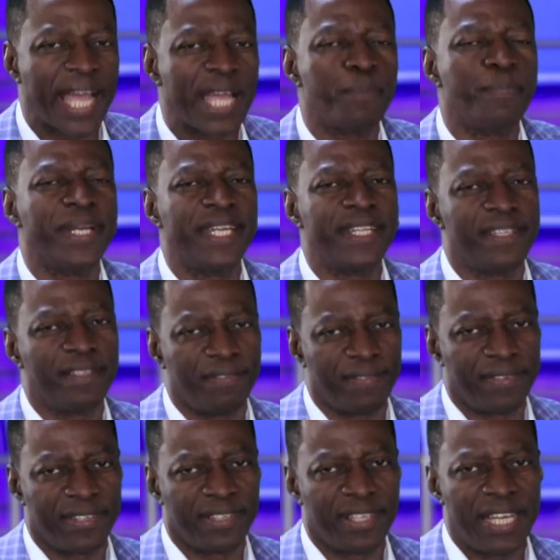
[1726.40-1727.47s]
I
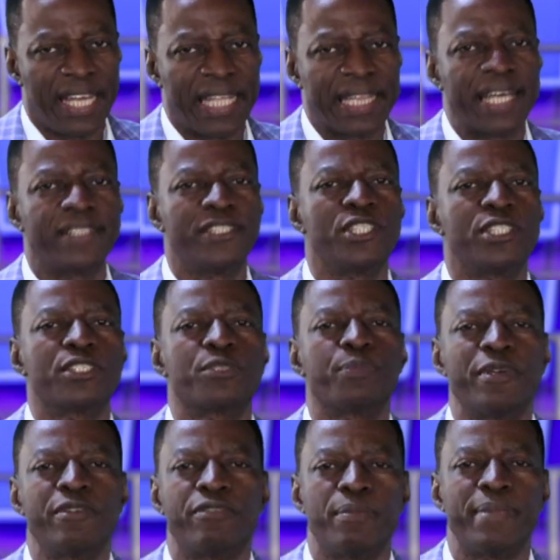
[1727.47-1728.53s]
believe that Jesus
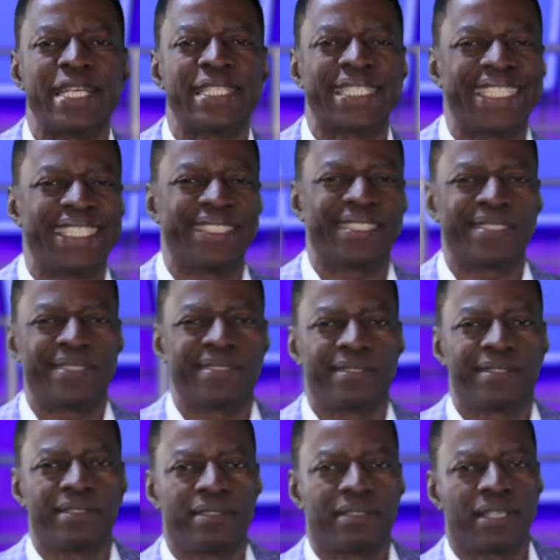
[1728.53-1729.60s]
paid for my sins.
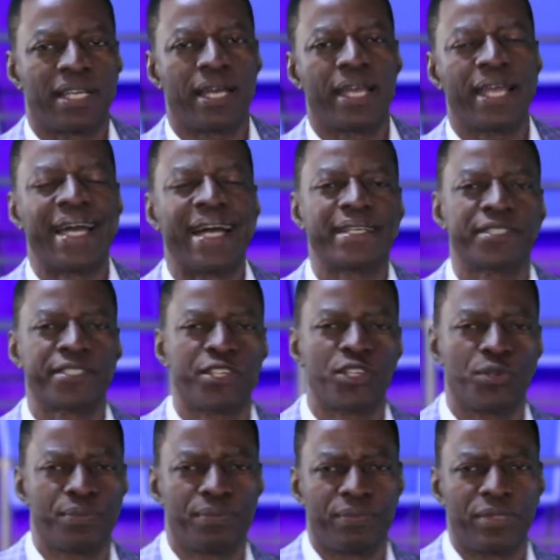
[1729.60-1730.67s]
I ask
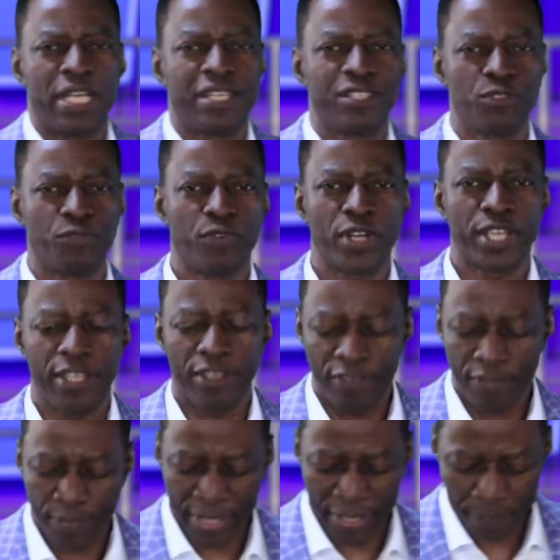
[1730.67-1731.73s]
you to
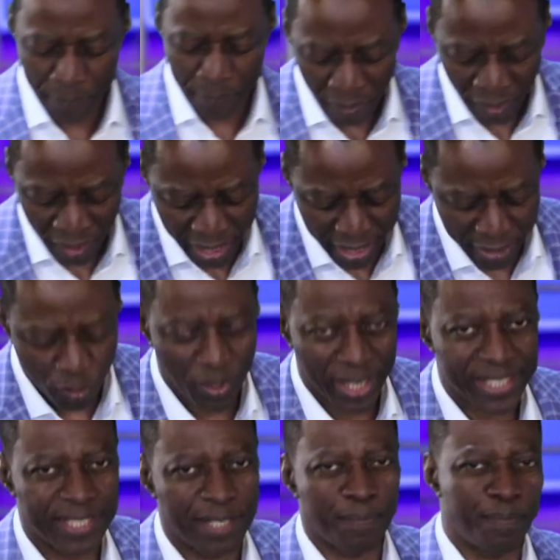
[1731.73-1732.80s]
forgive me and to
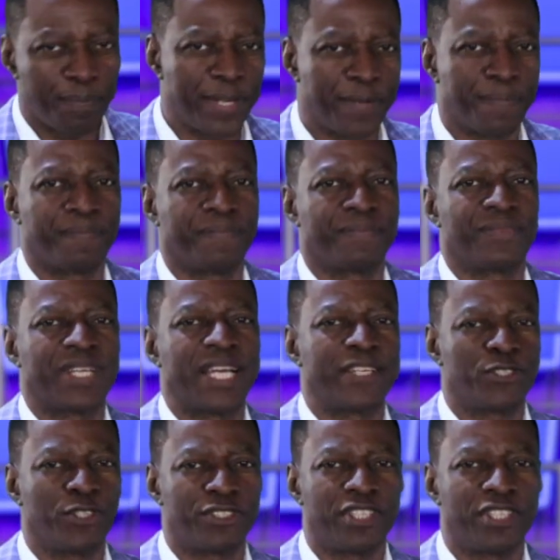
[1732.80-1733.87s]
accept me
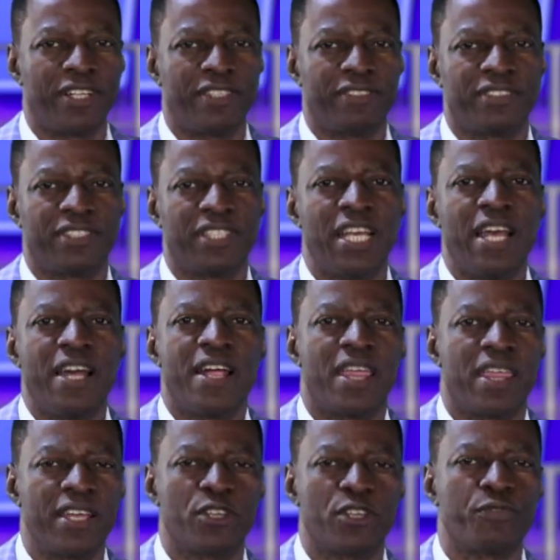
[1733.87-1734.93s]
as your child.
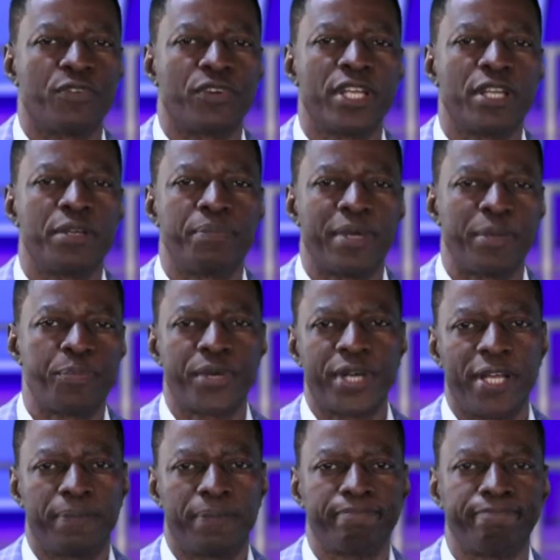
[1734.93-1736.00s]
Thank you for hearing my
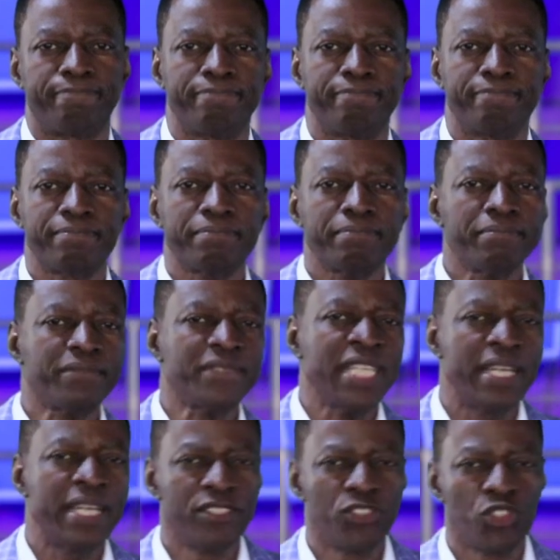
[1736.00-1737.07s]
prayer.
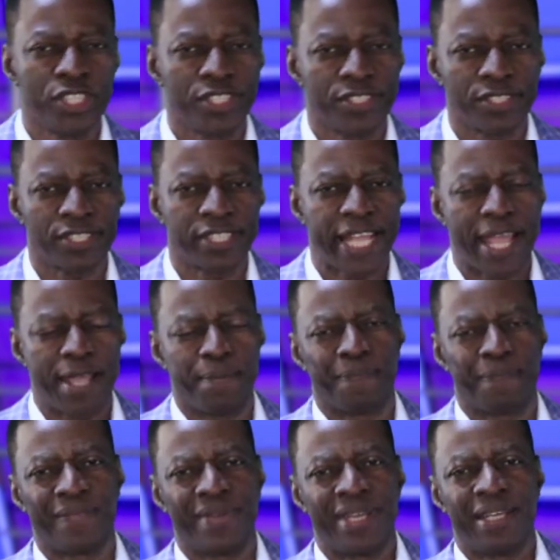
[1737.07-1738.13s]
In Jesus' name,
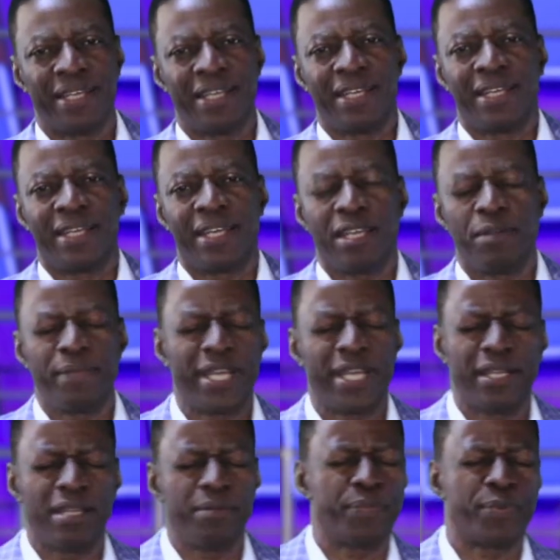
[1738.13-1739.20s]

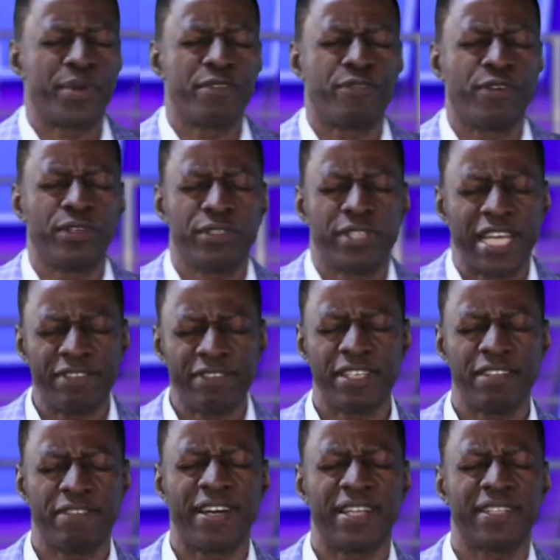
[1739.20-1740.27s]
amen. Let me pray for you.
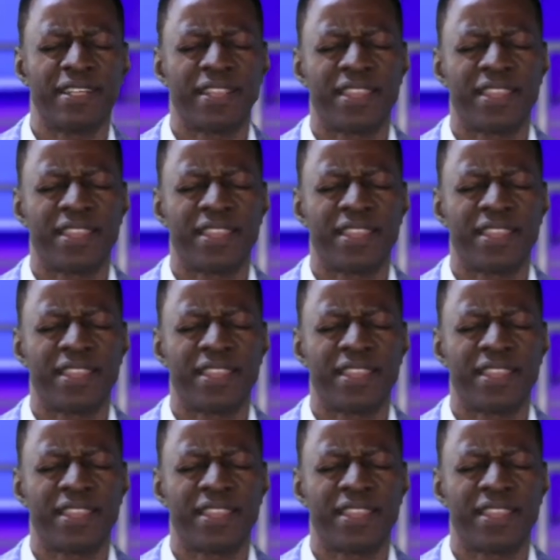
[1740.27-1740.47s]
Heavenly Father,